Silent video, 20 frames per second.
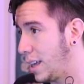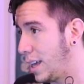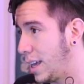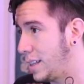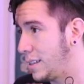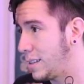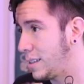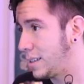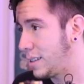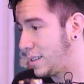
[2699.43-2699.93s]

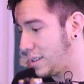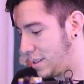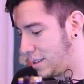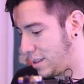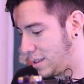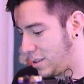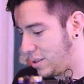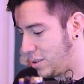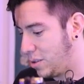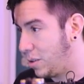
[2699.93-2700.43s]

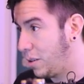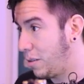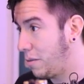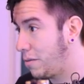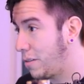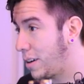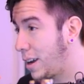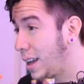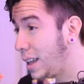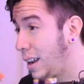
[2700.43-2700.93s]
Yes, so
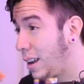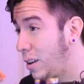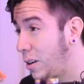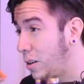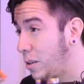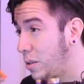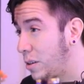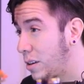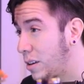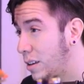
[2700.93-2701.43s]
if I
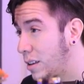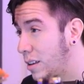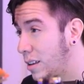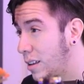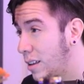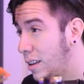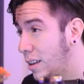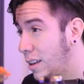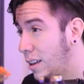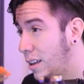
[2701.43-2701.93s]
load
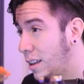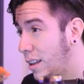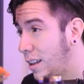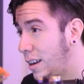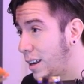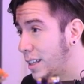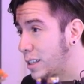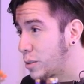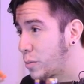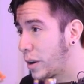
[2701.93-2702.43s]

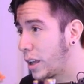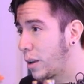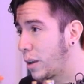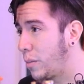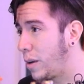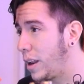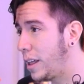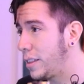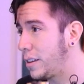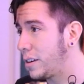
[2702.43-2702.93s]
let's
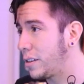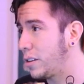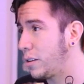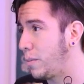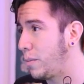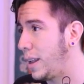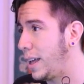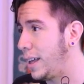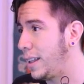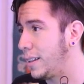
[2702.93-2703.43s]
break
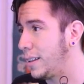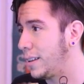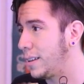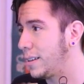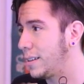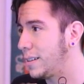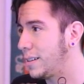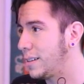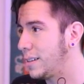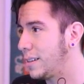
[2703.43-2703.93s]
Blender.blend.
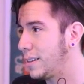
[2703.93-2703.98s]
